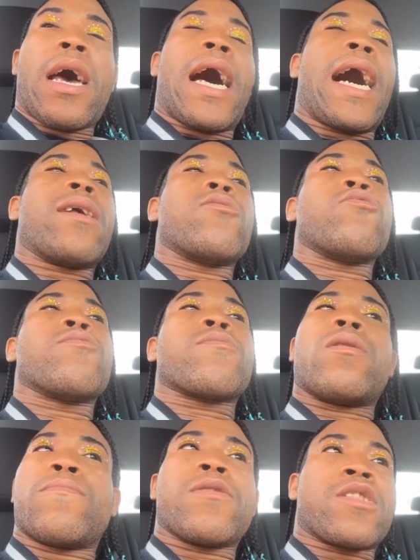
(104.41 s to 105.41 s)
I knew it was
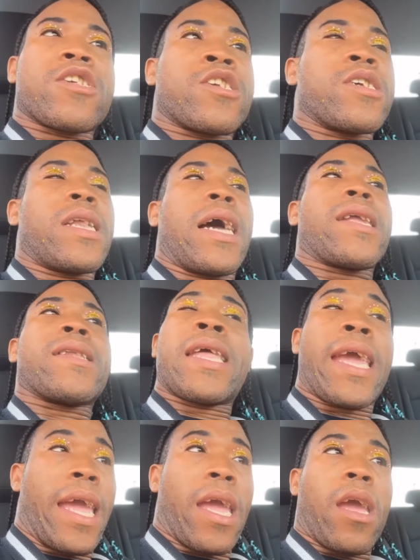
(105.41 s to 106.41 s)
gonna be some shit like
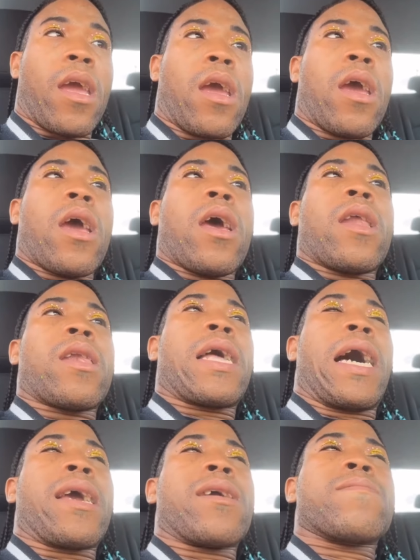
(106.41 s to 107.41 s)
that.
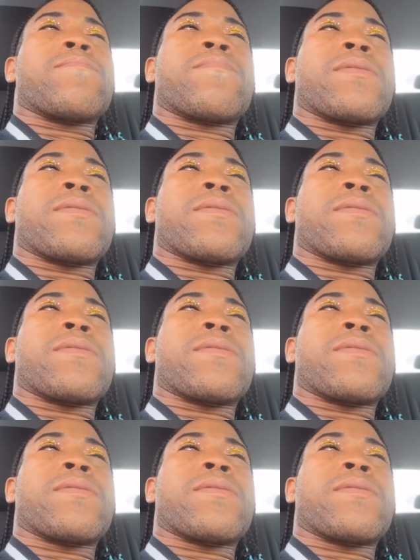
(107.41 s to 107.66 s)
Like,